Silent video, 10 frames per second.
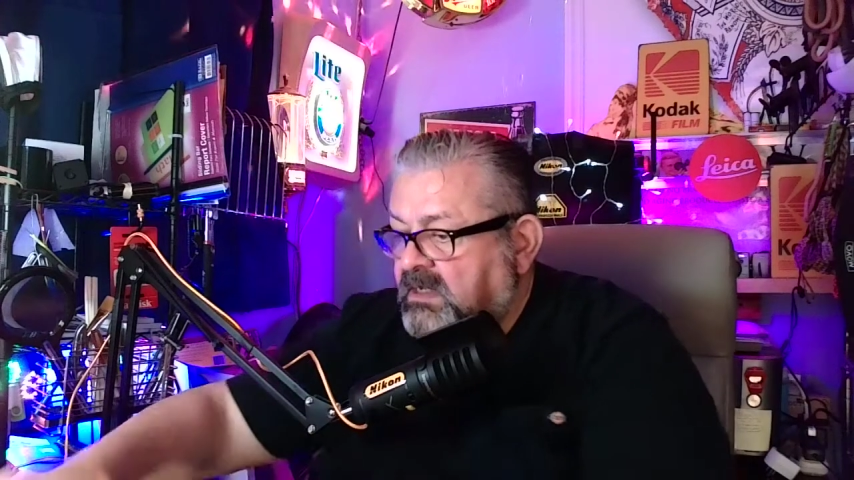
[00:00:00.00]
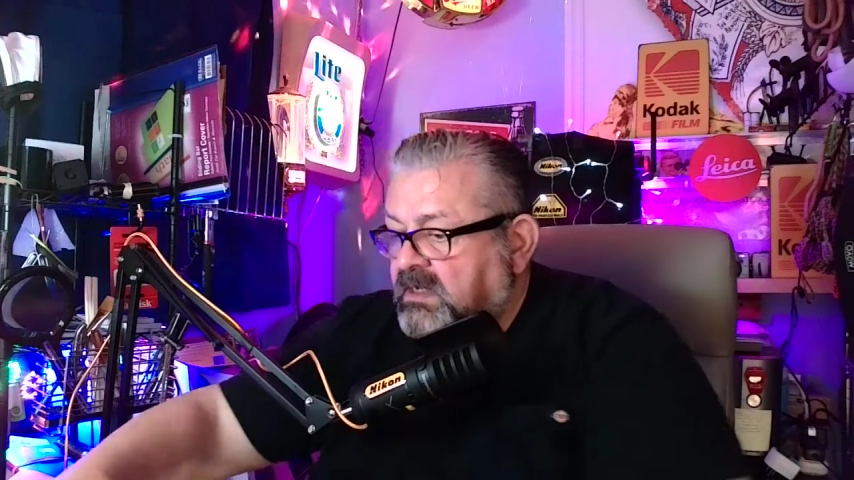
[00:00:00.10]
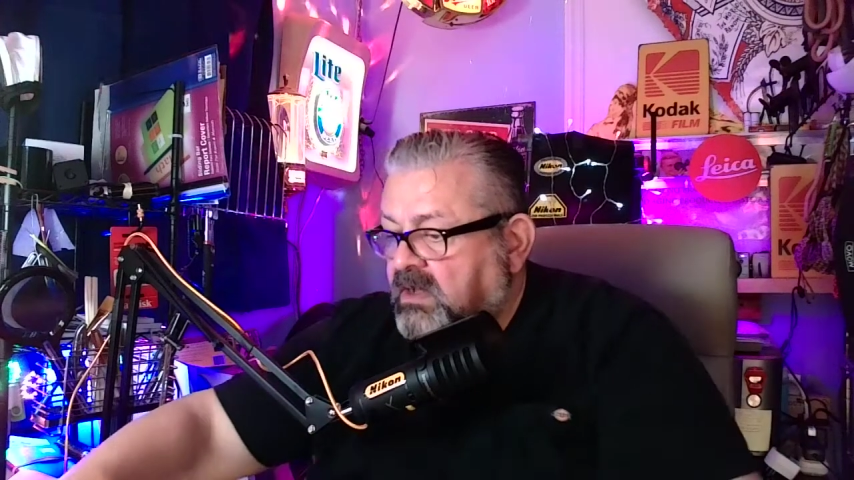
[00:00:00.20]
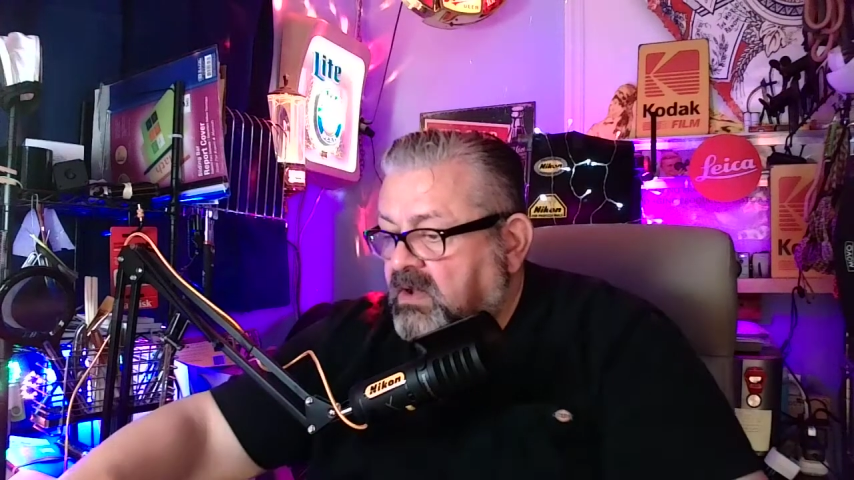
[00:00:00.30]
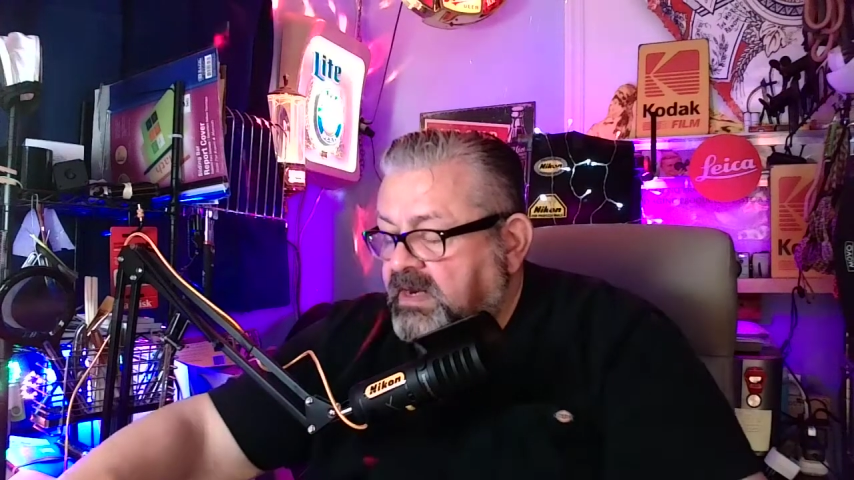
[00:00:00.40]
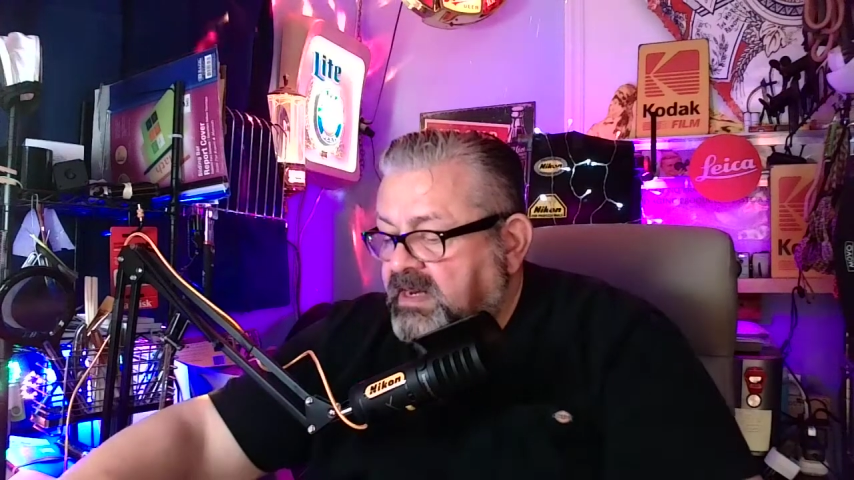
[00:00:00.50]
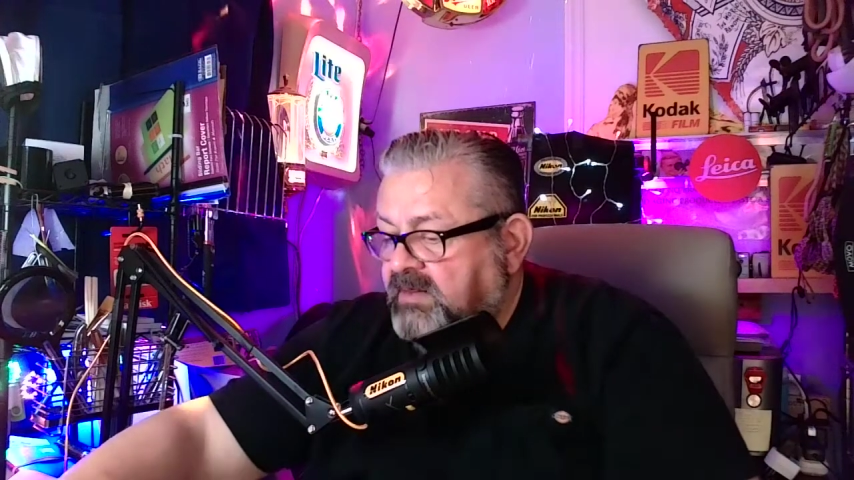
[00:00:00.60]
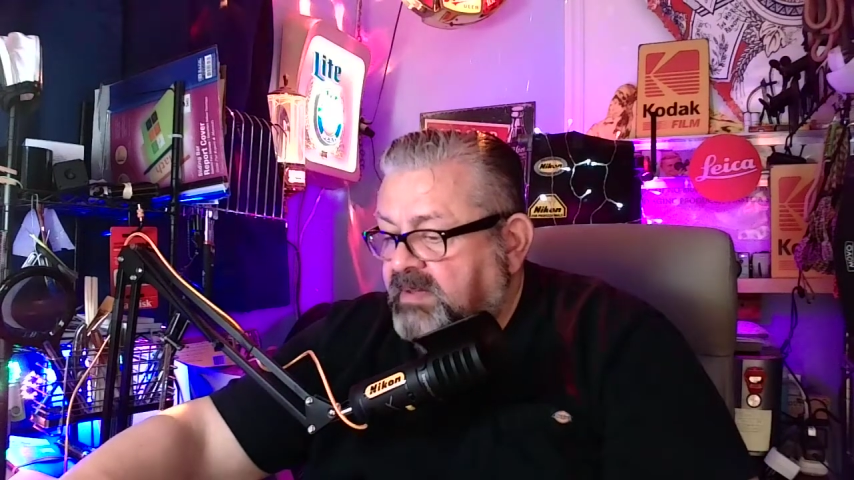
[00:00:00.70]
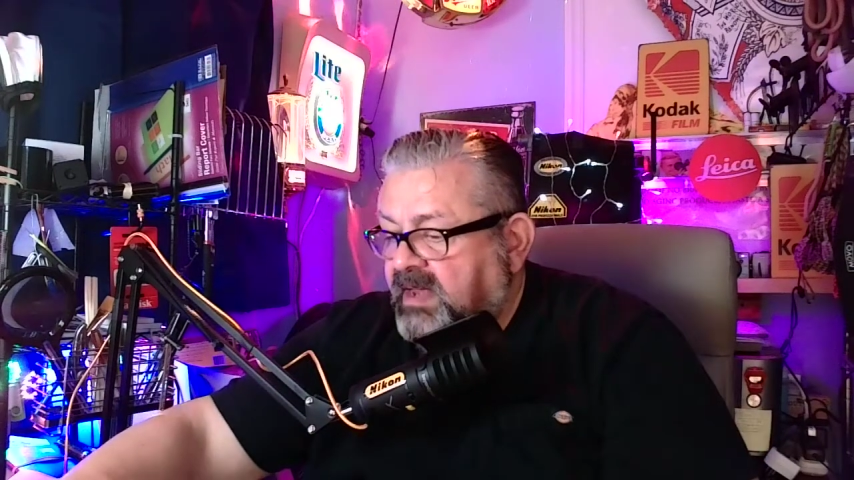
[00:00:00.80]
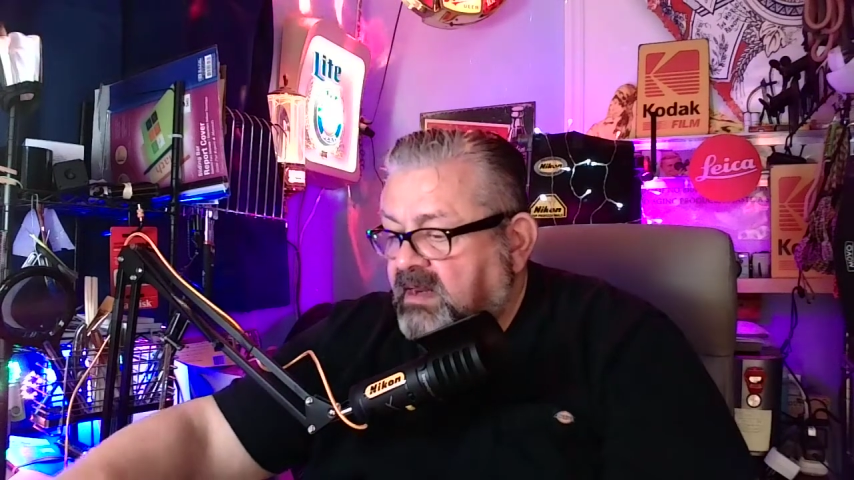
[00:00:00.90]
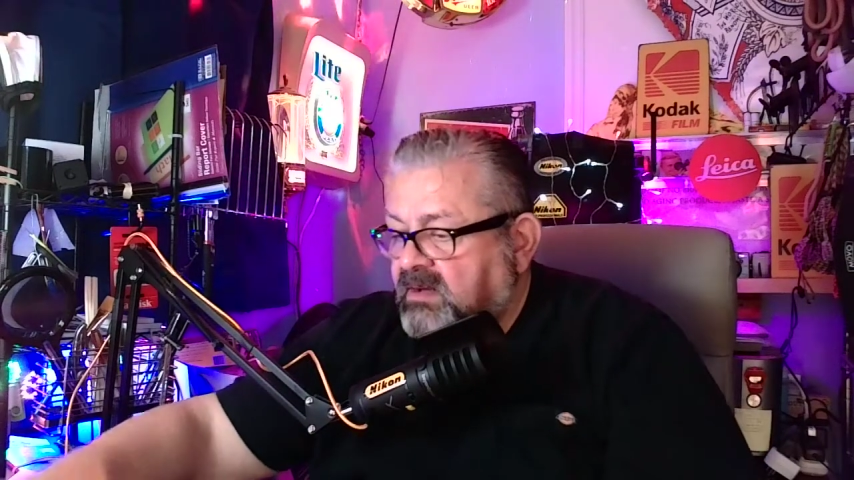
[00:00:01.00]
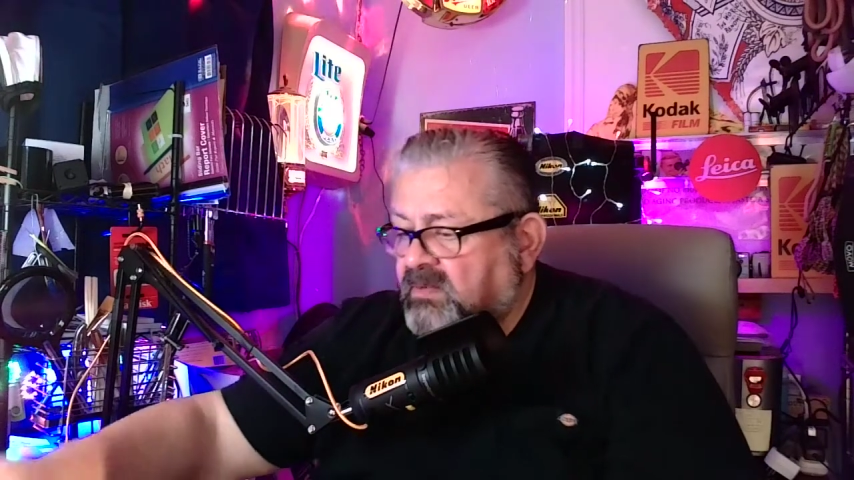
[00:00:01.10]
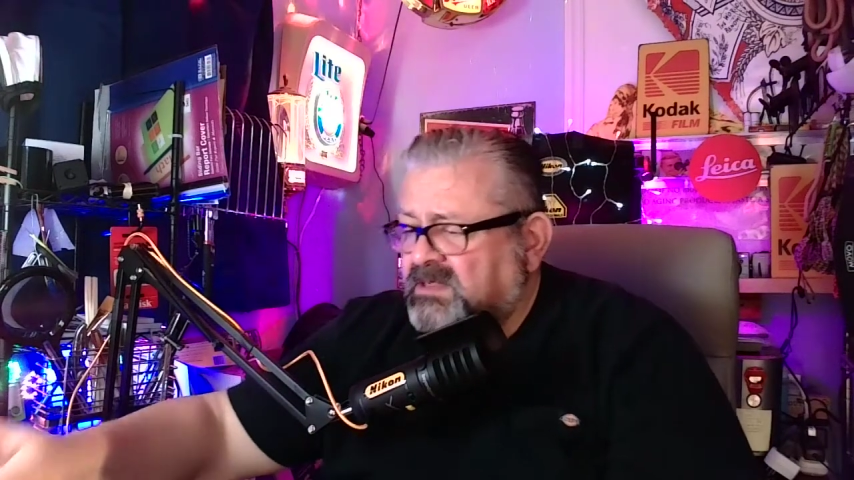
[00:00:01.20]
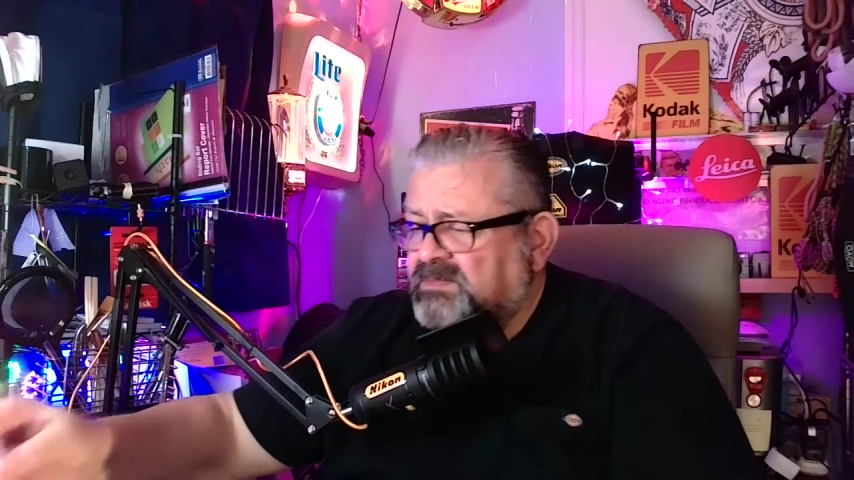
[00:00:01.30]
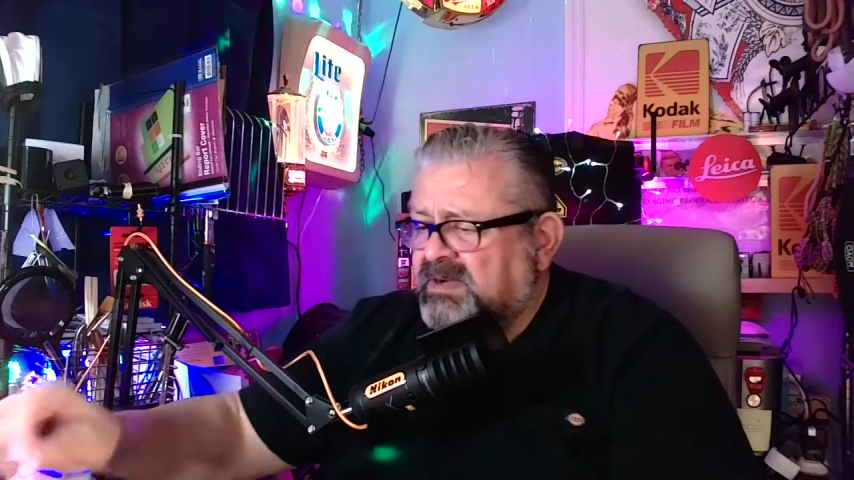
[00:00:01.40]
on eBay,
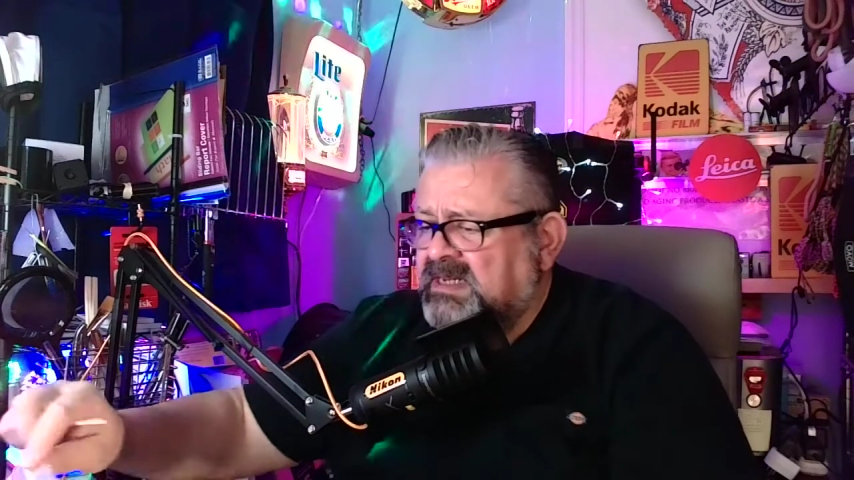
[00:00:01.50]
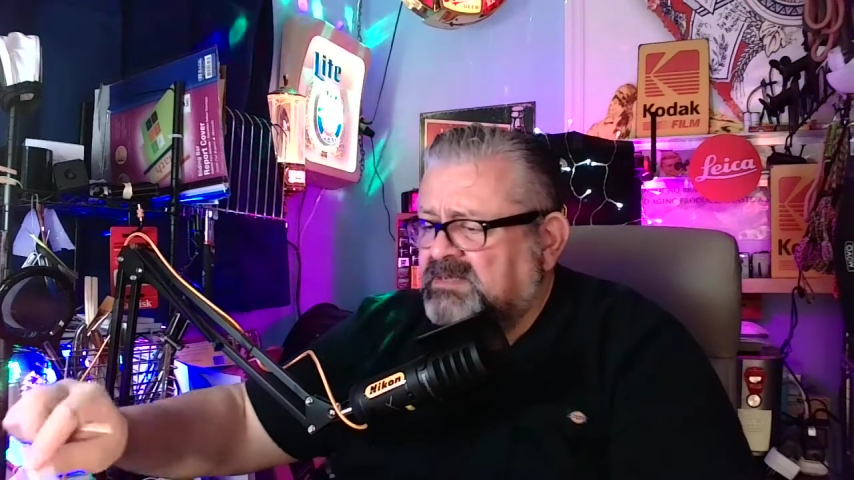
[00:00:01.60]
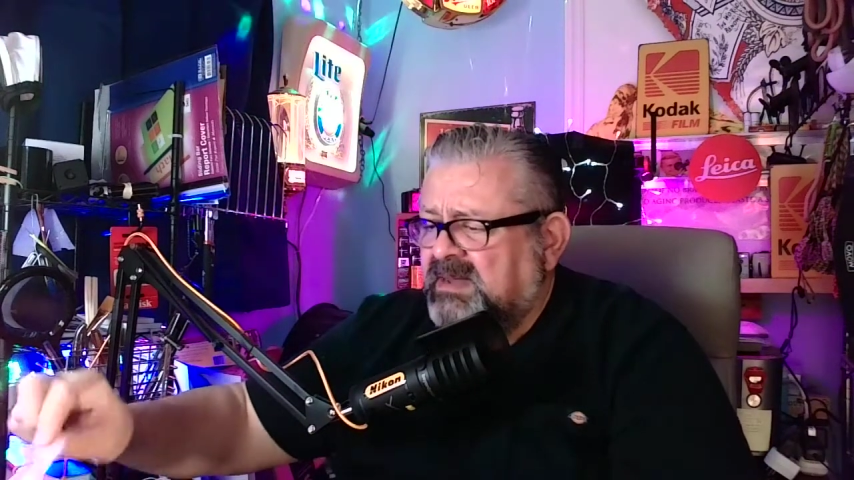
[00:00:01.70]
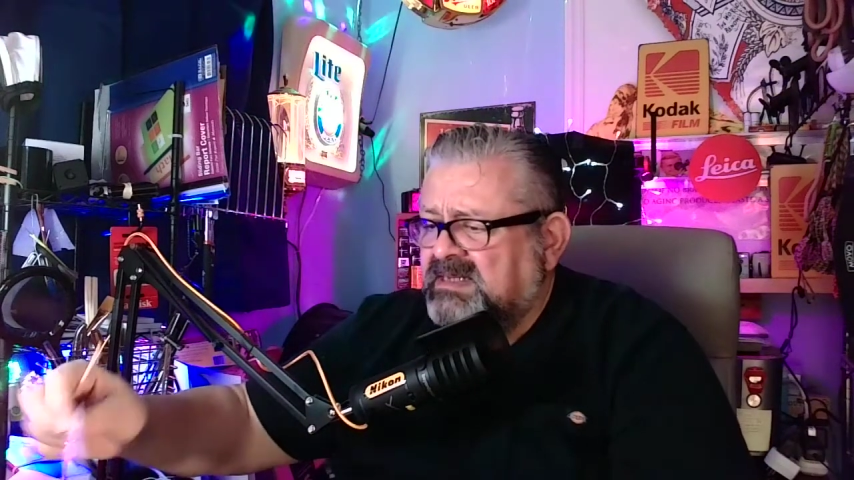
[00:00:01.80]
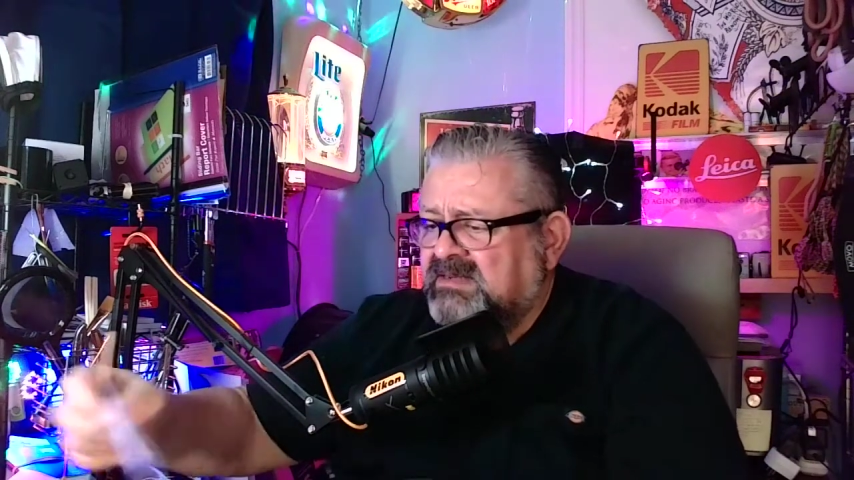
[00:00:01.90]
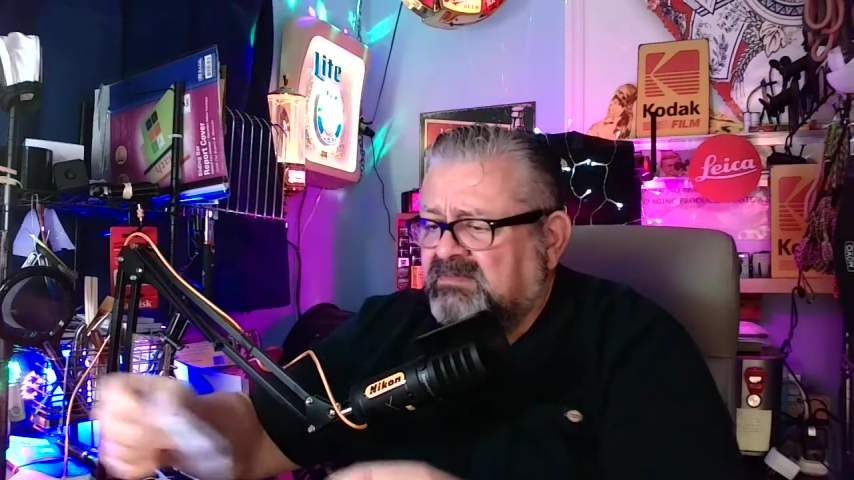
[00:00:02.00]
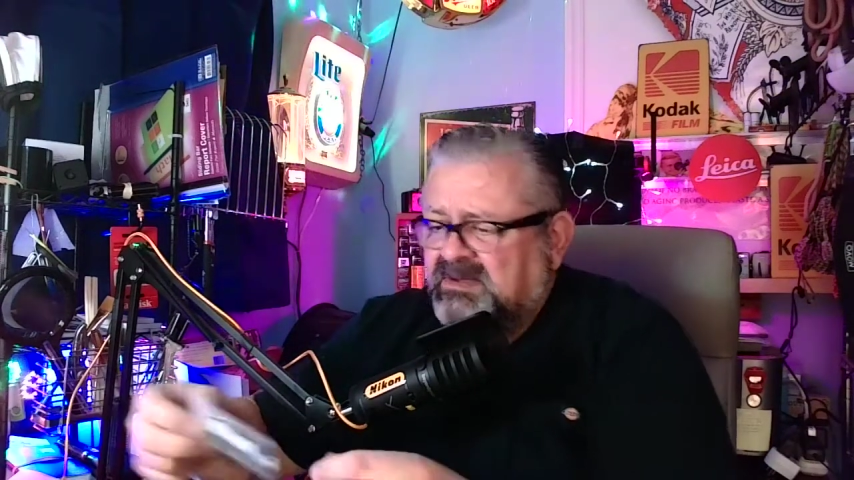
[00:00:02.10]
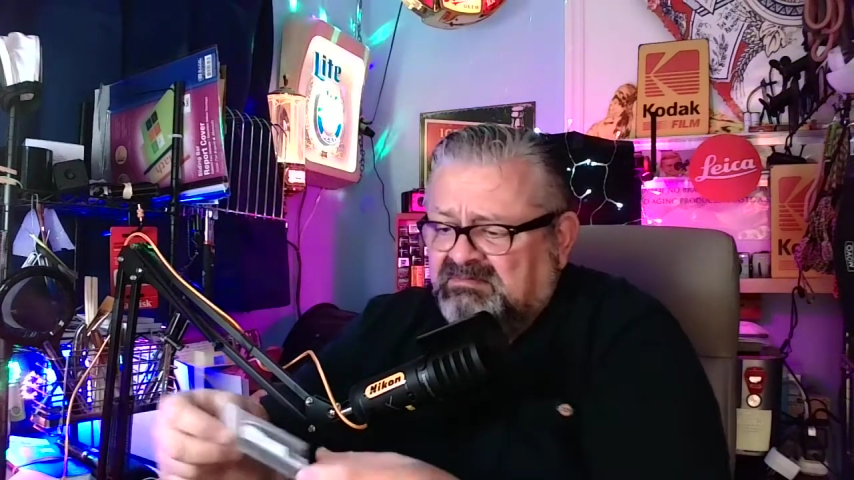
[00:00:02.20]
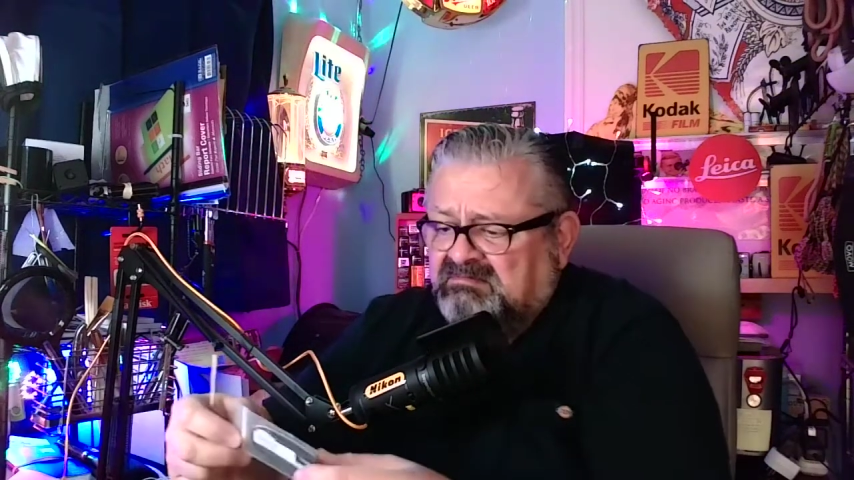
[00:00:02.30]
which is pretty expensive, but